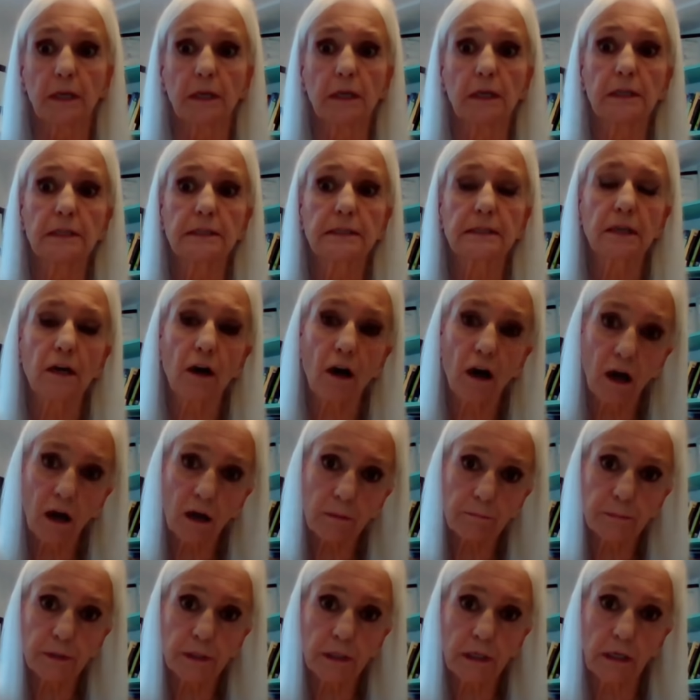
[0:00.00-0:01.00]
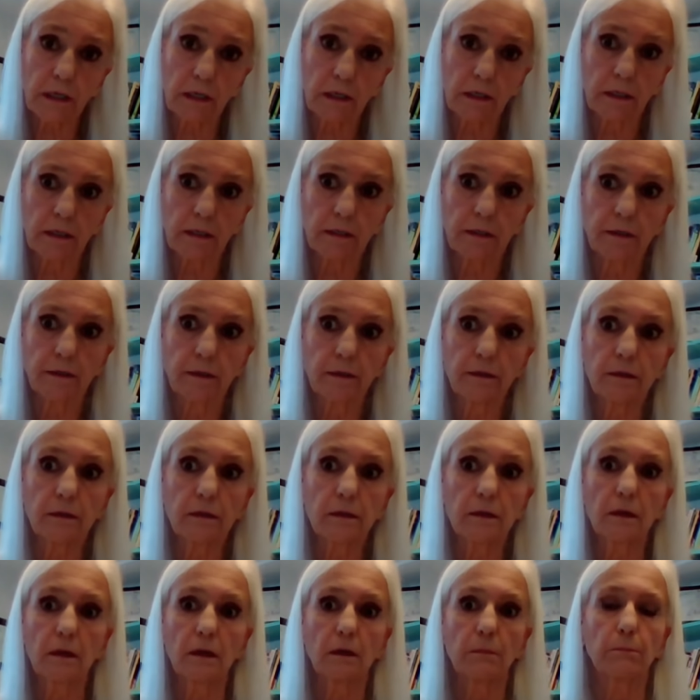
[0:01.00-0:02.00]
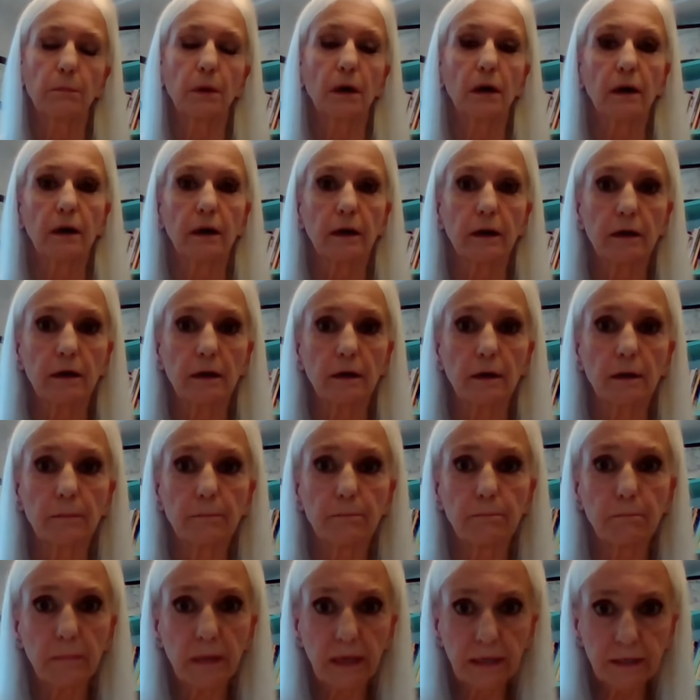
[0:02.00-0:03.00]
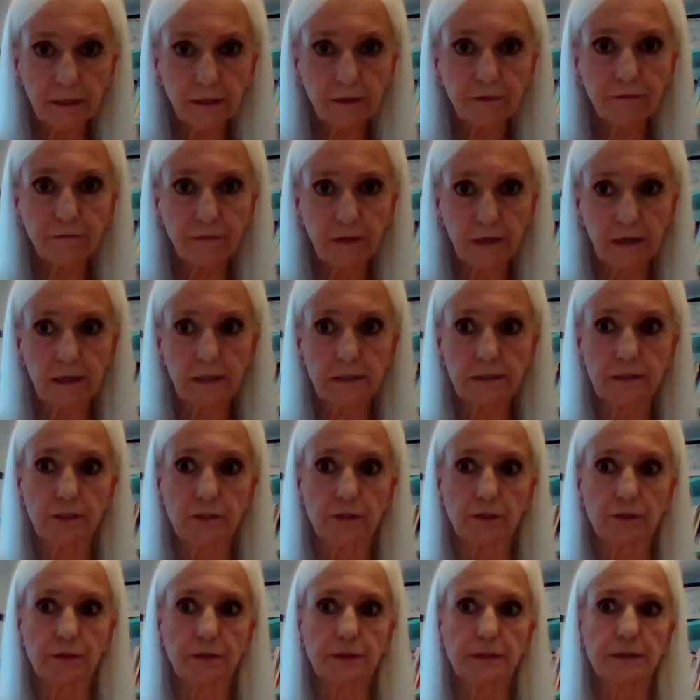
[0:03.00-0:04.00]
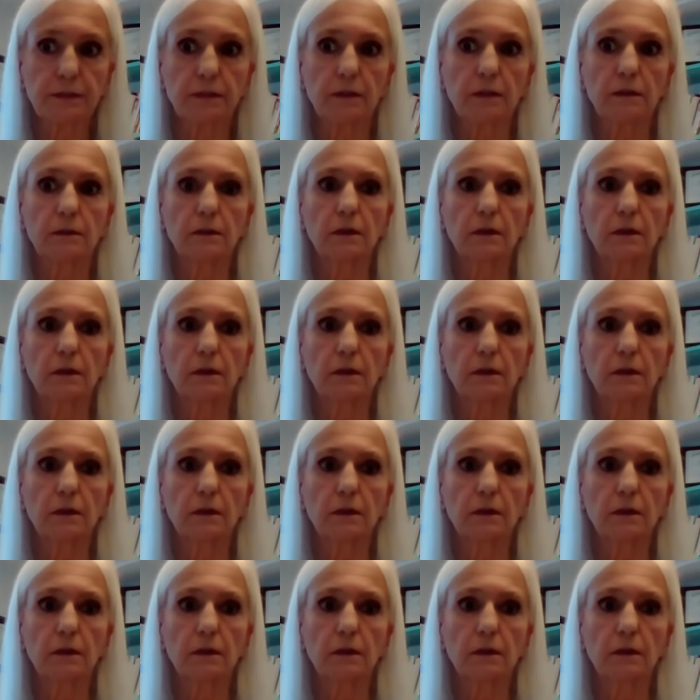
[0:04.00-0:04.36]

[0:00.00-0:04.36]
is complicated by many factors,